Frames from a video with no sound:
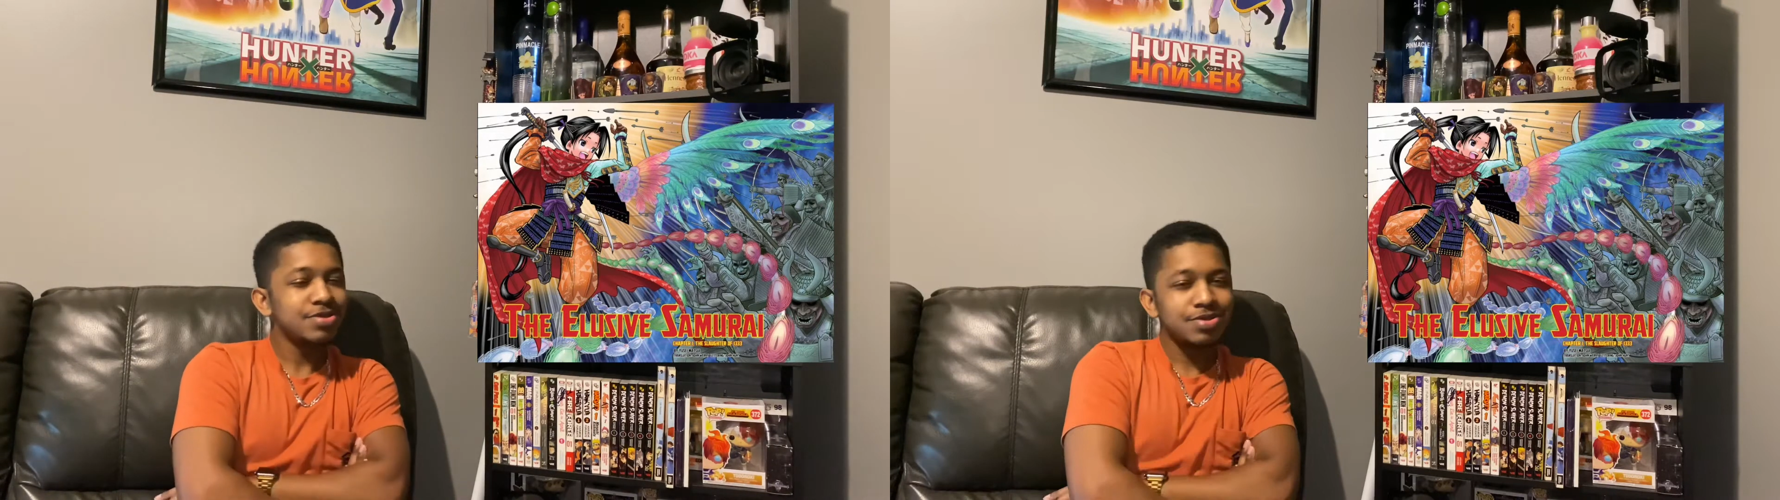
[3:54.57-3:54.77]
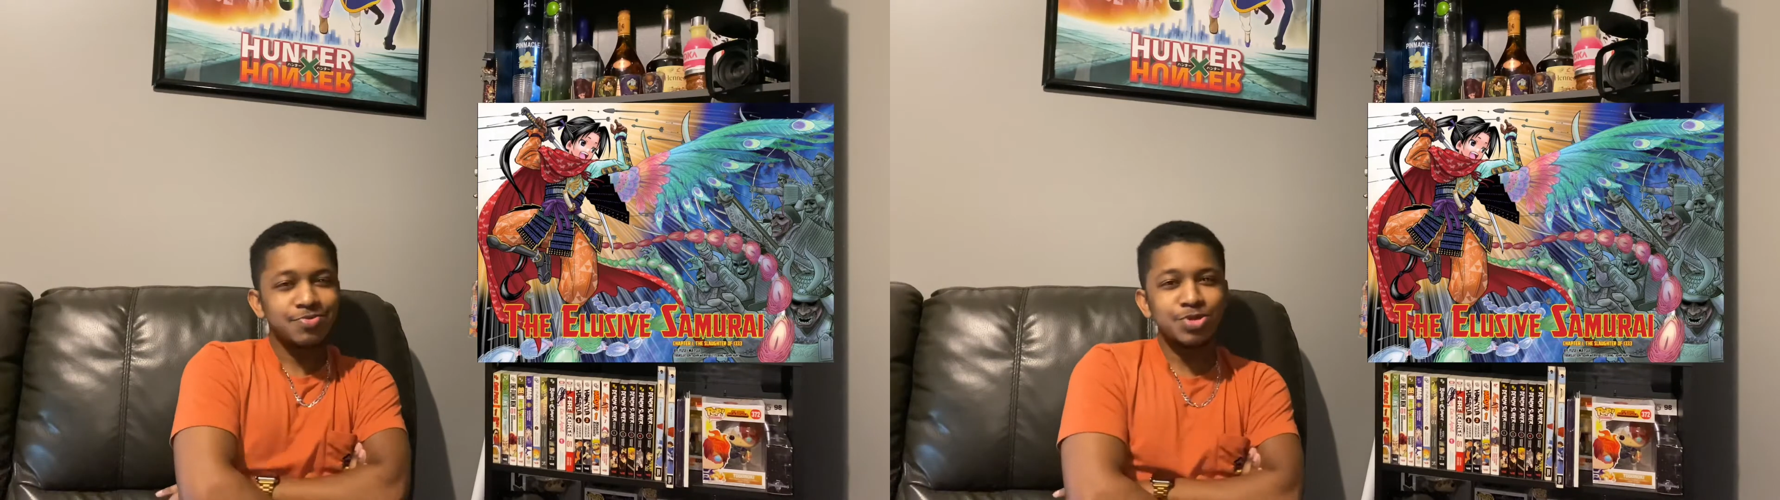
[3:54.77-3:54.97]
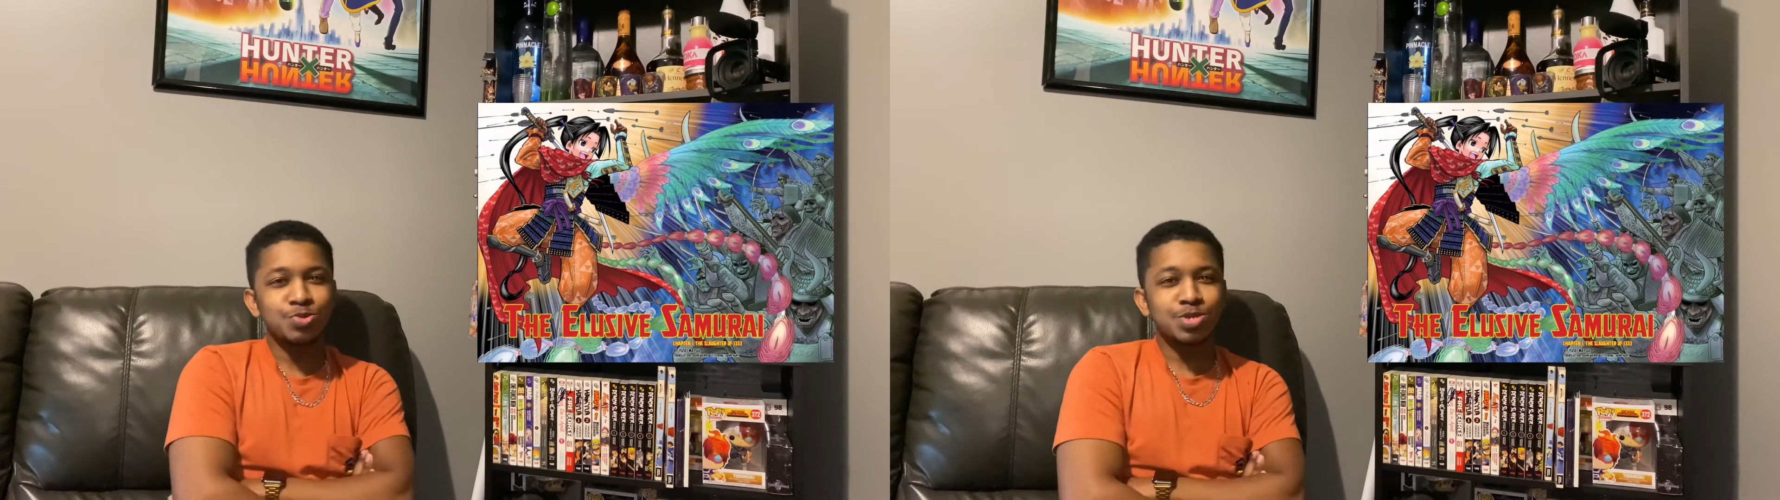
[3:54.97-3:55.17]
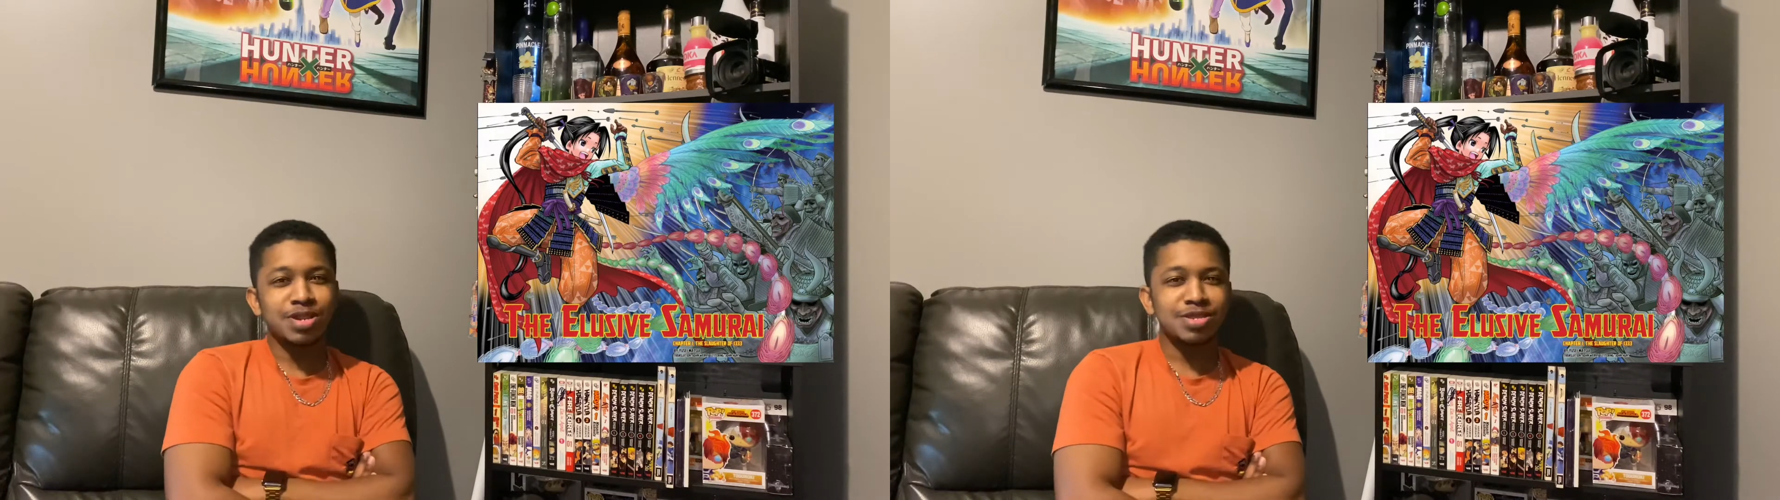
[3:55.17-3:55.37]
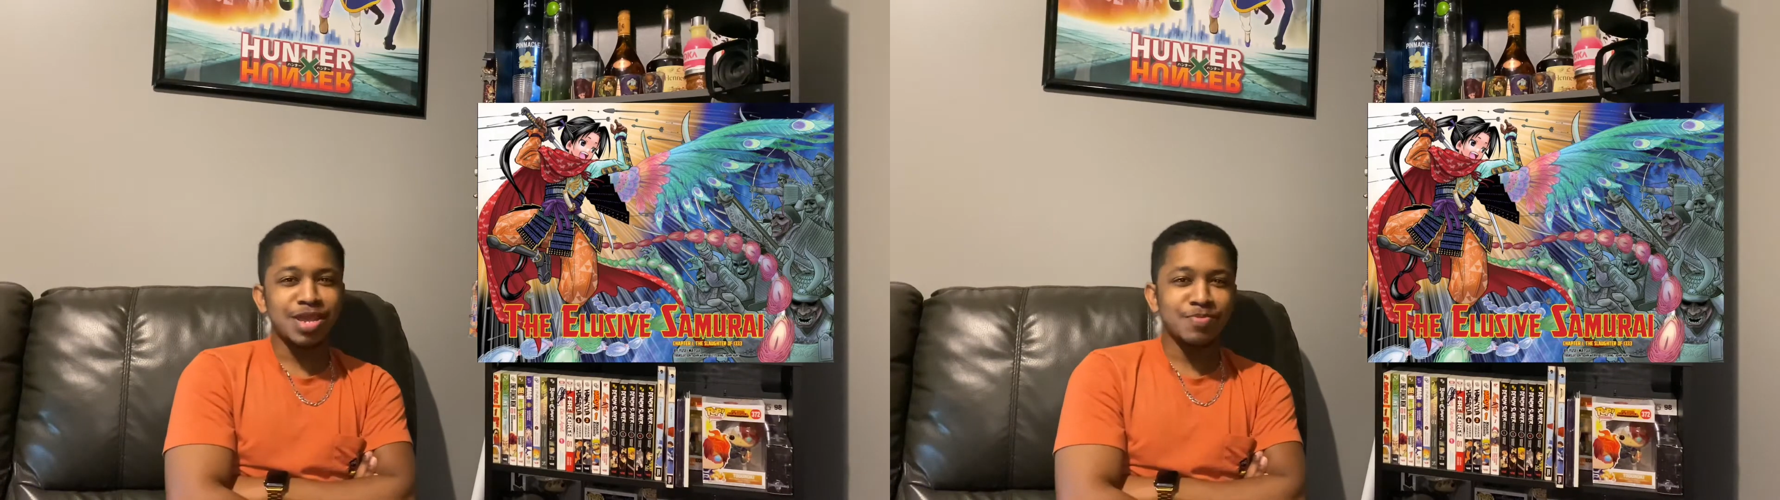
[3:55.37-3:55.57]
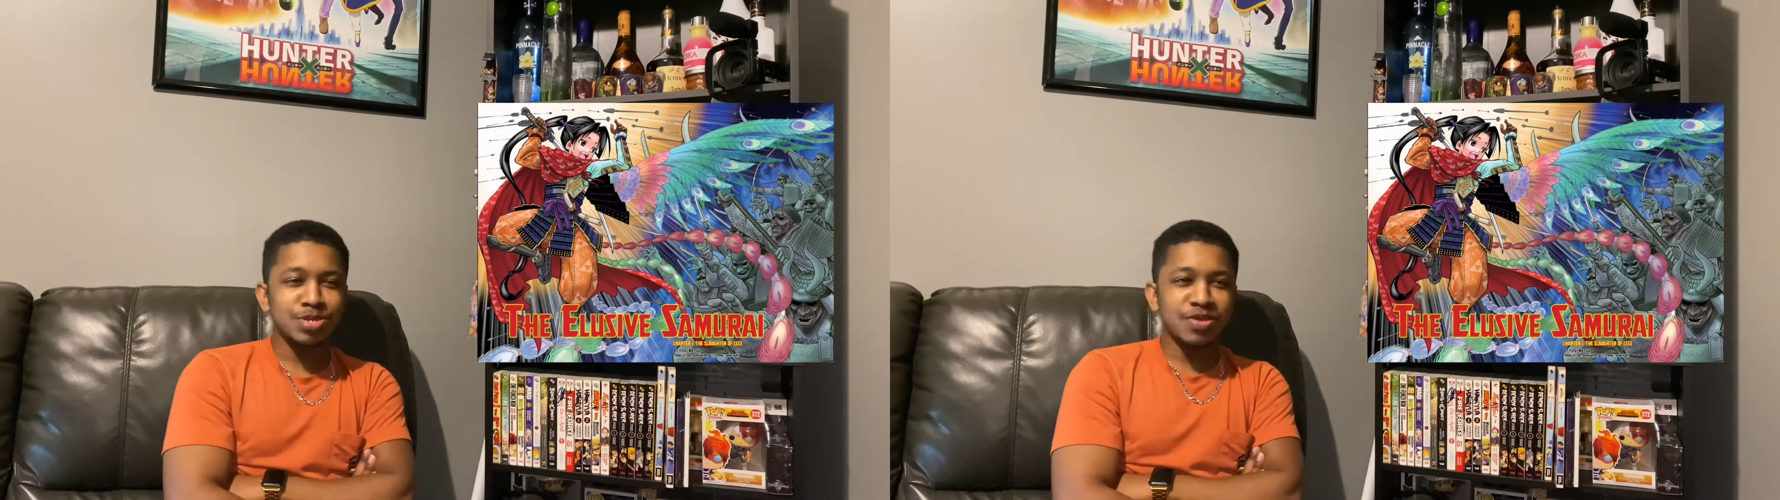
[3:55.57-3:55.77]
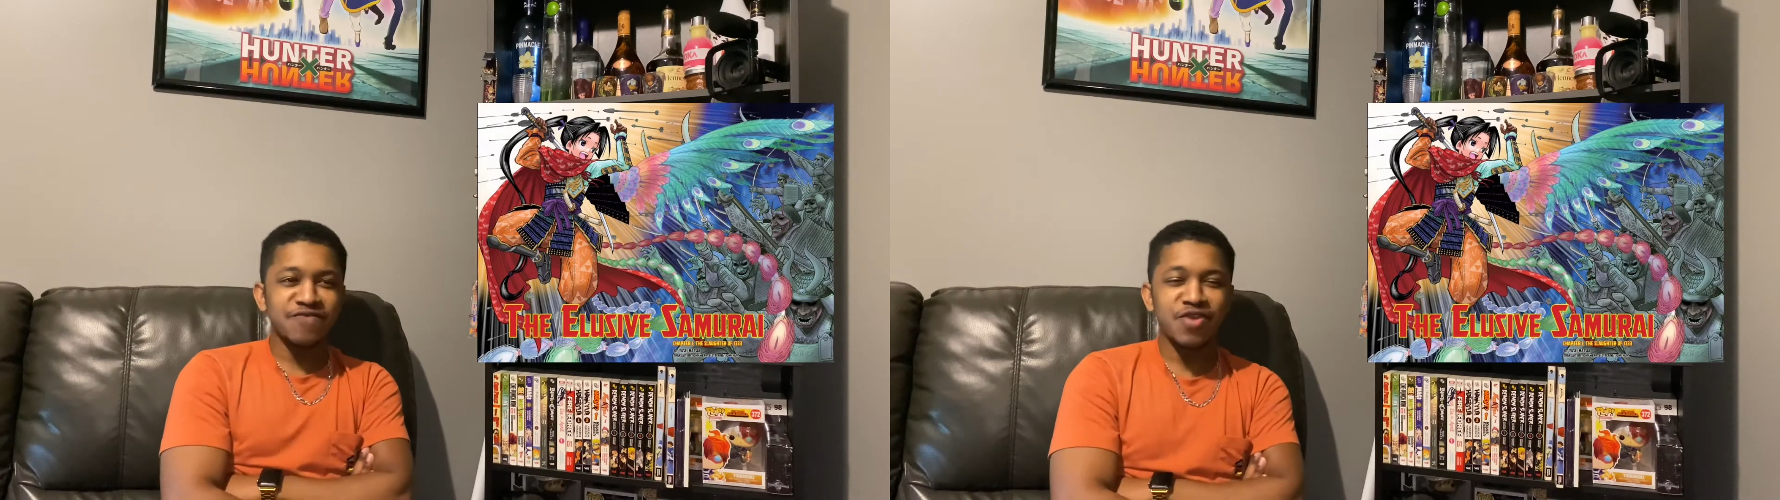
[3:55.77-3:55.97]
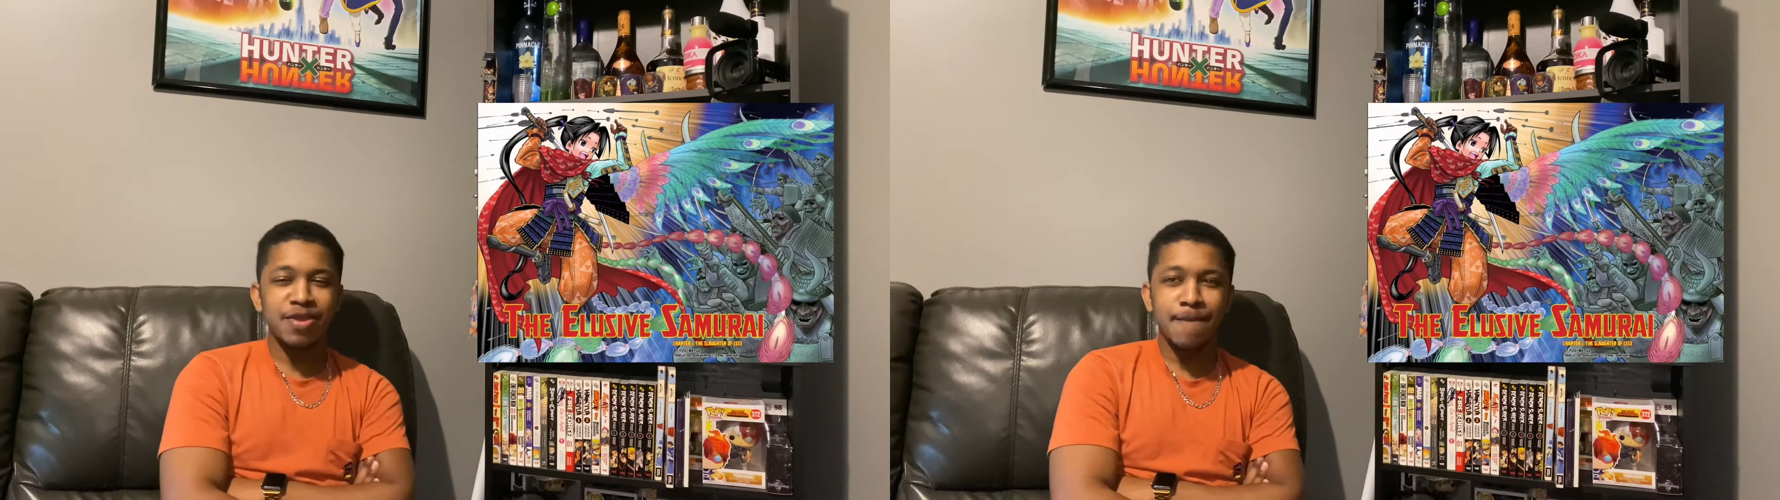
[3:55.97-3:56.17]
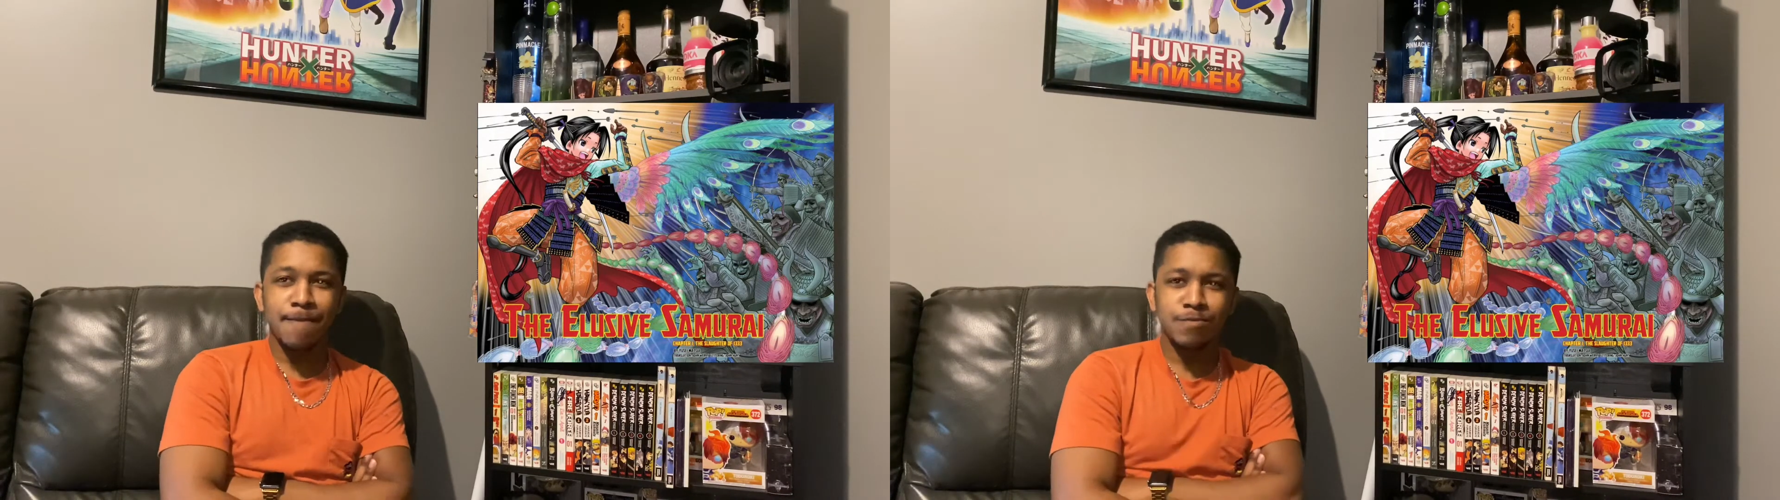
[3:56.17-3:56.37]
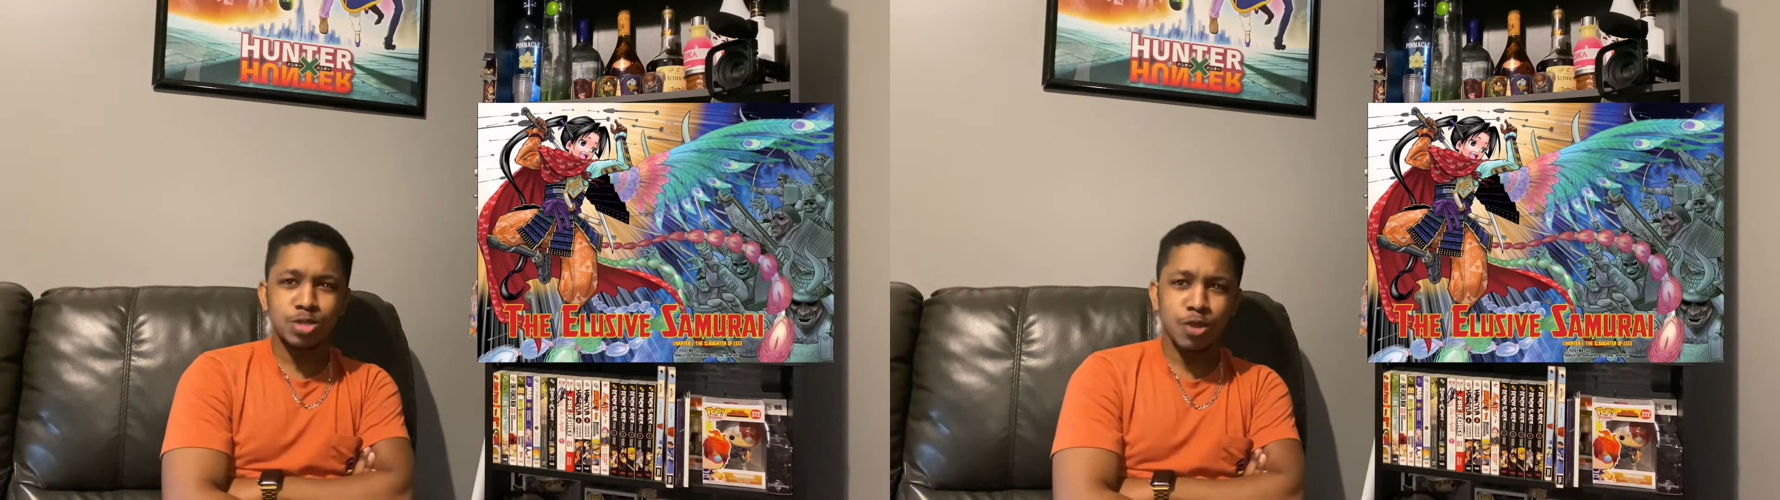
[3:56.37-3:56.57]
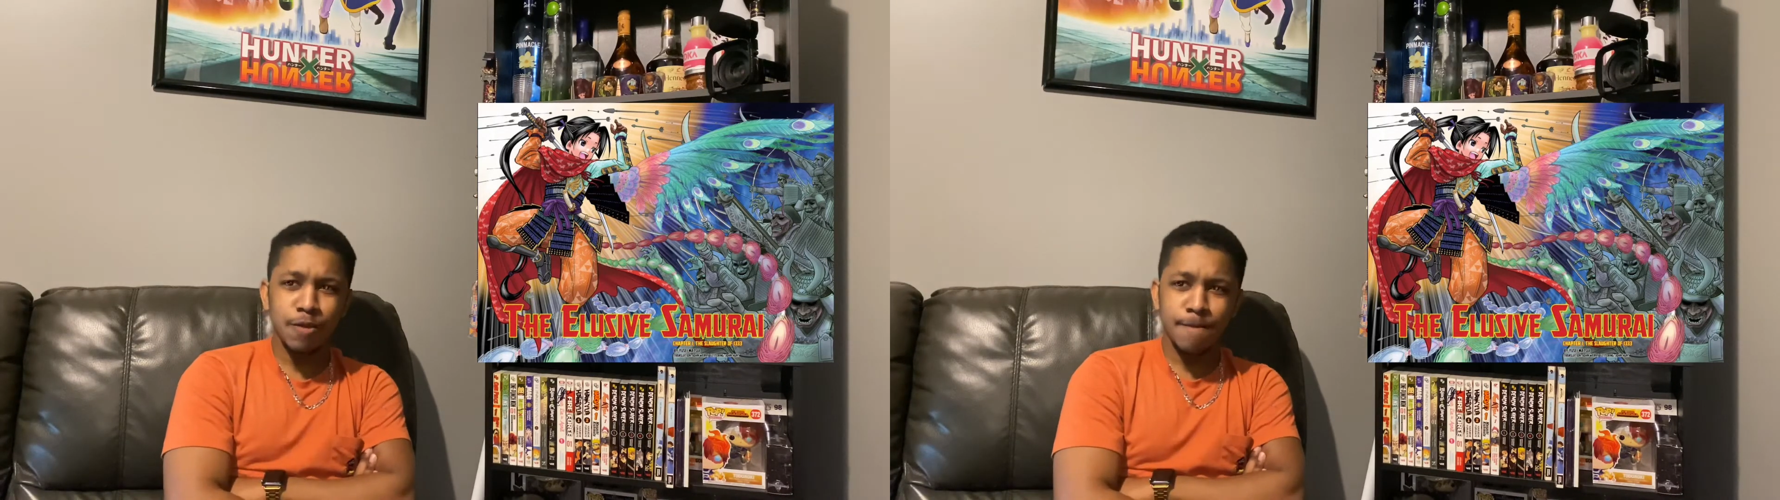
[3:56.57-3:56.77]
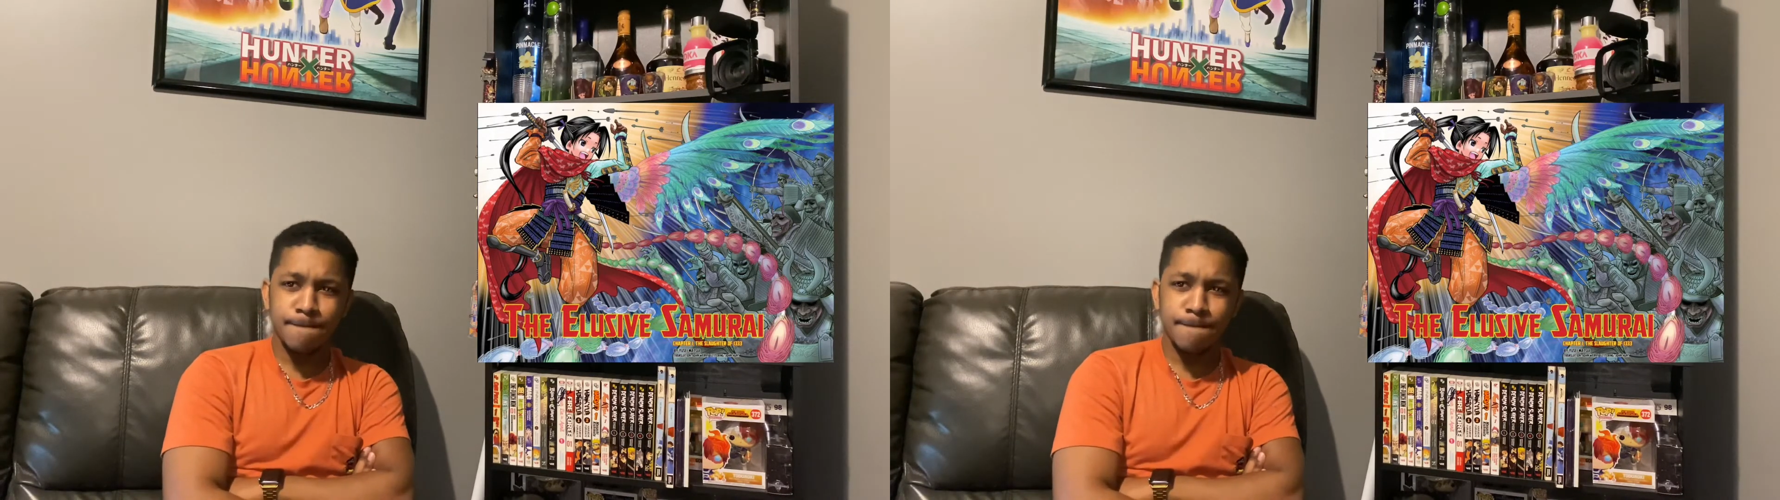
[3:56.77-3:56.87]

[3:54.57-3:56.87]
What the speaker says: we used to that type of stuff, right? So,